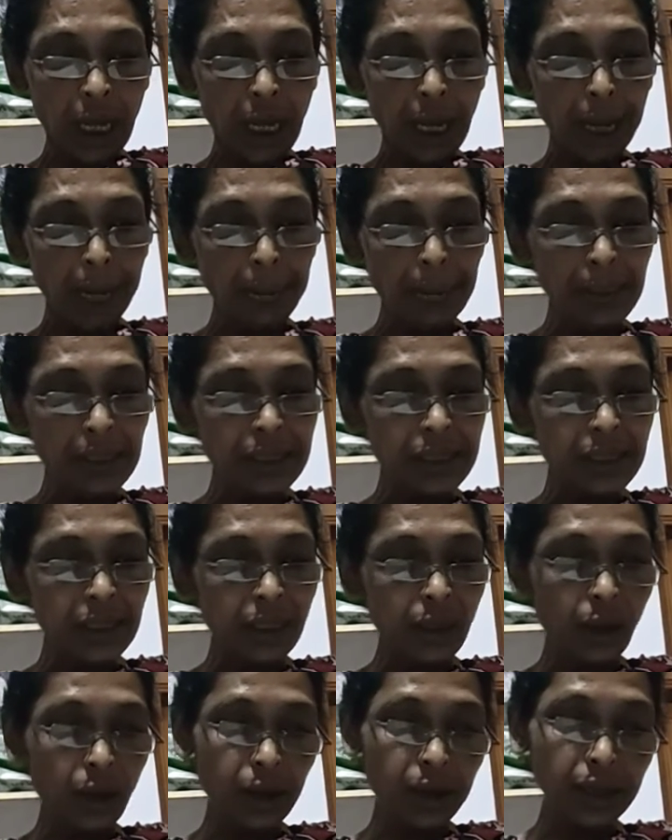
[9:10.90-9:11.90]
A
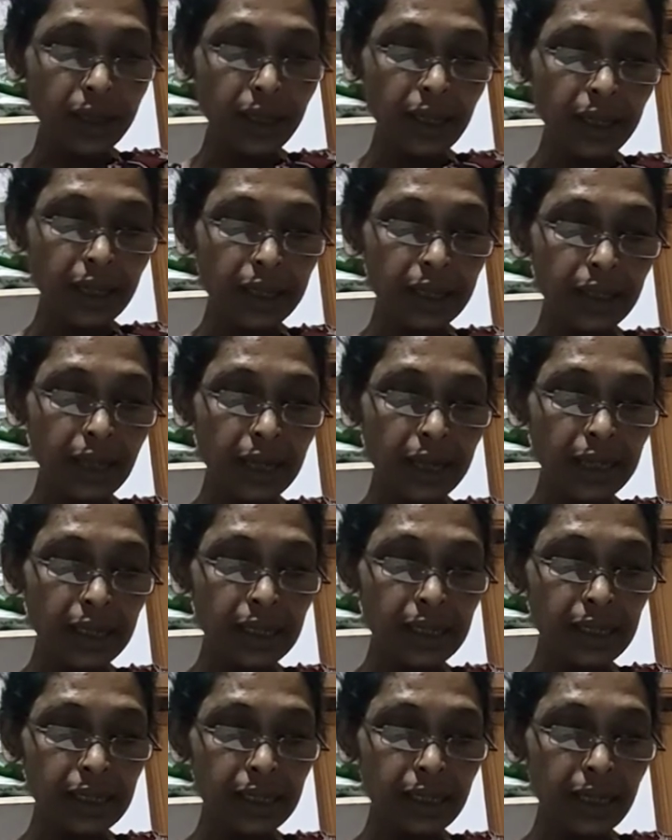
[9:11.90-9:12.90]
person or thing that
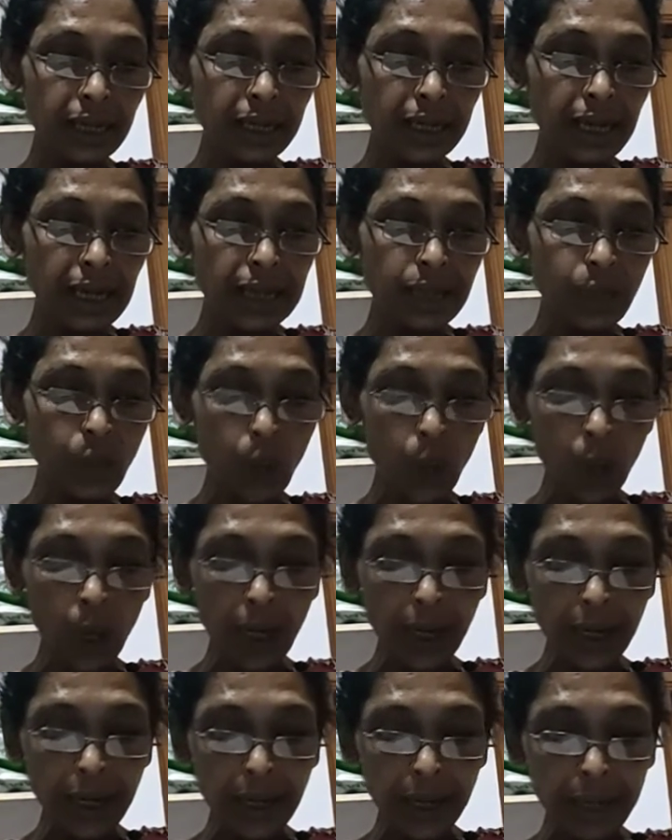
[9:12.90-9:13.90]
has
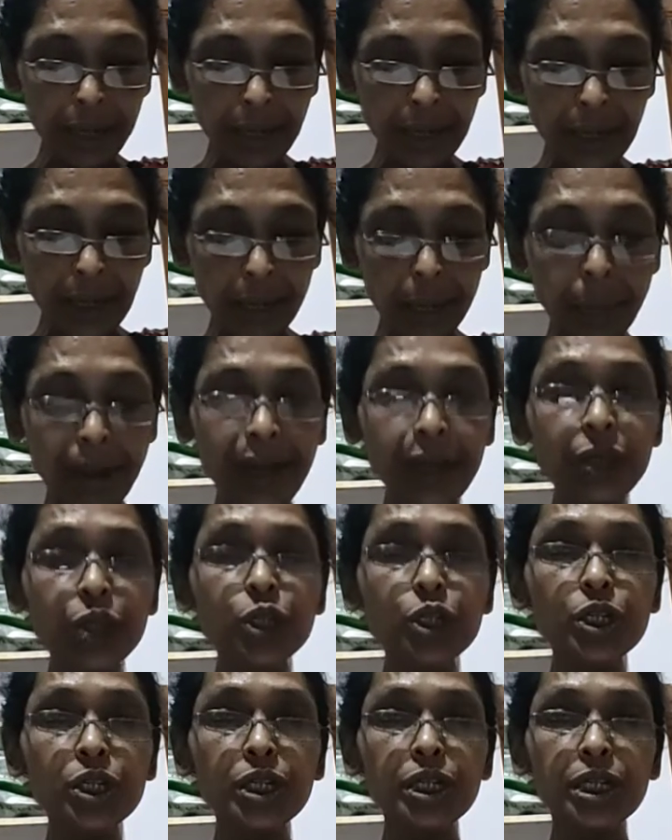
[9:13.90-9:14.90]
already been
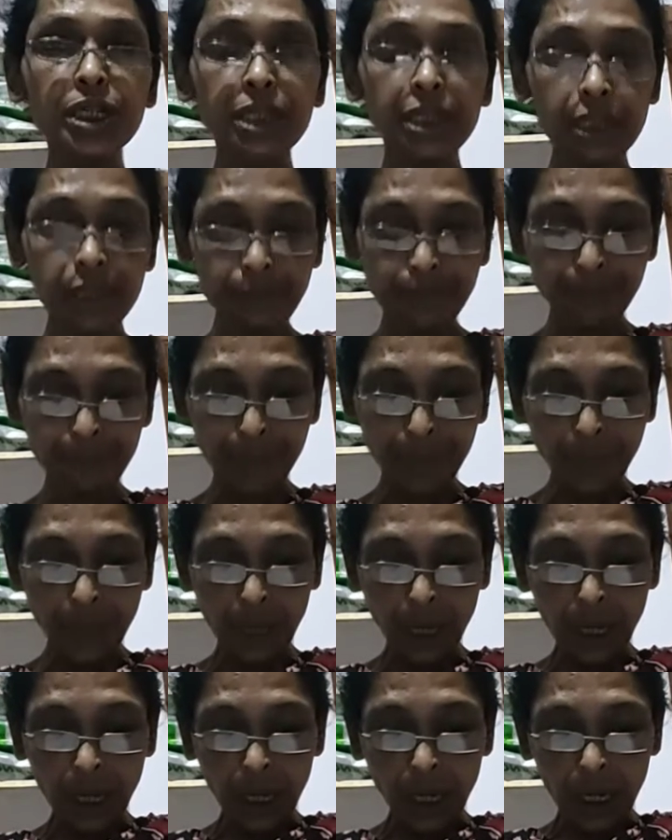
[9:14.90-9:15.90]
mentioned.
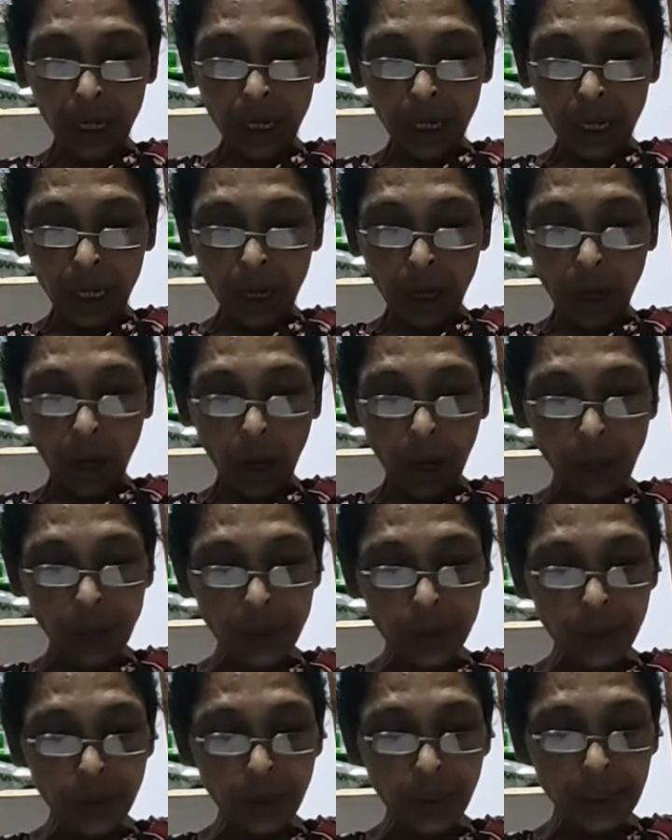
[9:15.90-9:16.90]

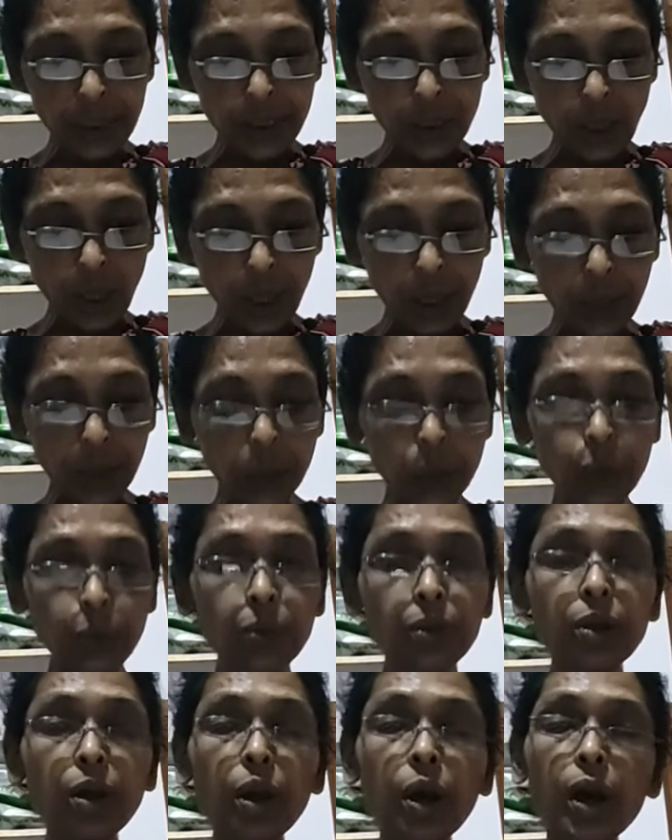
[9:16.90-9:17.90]
Also, they join
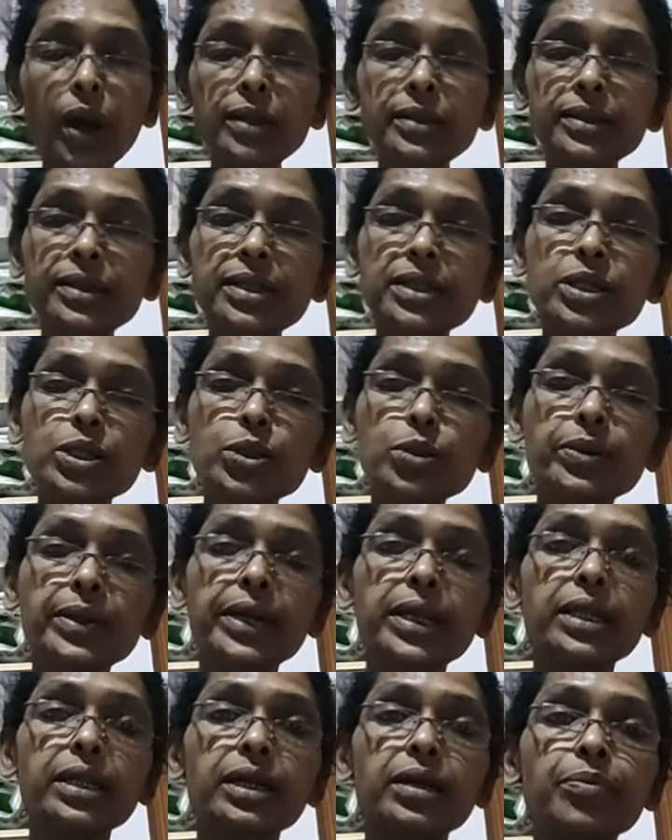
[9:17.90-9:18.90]
two clauses
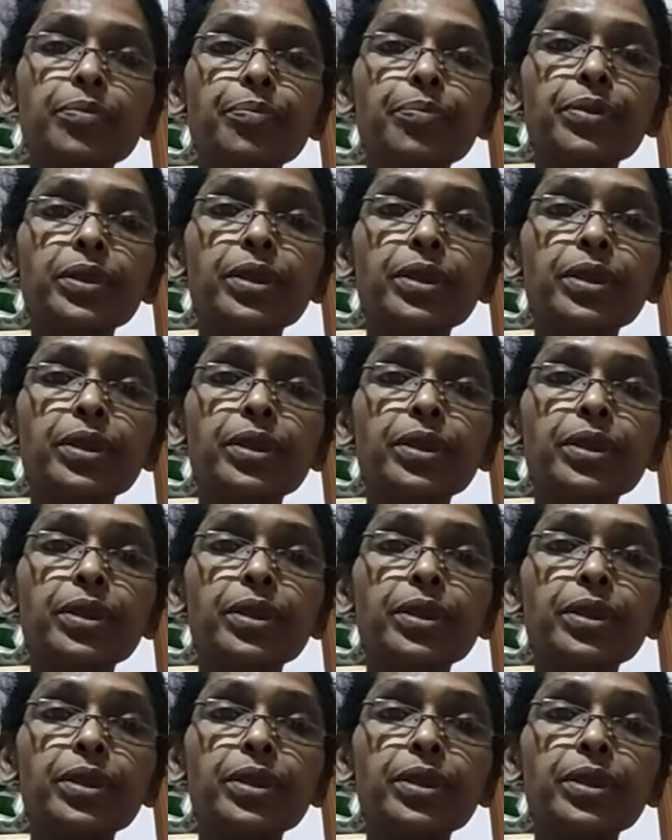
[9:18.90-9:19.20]
together.